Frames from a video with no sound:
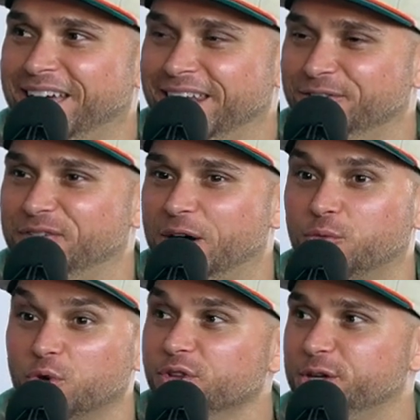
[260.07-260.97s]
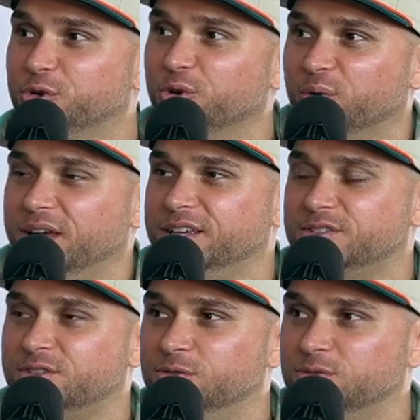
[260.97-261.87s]
and have found really cool
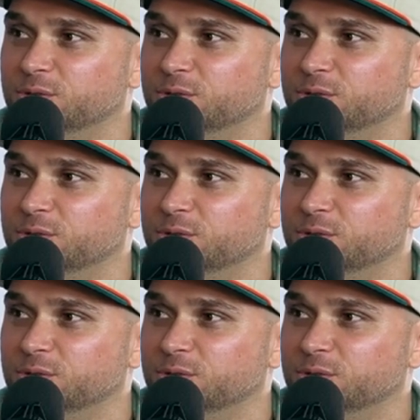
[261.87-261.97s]
ways to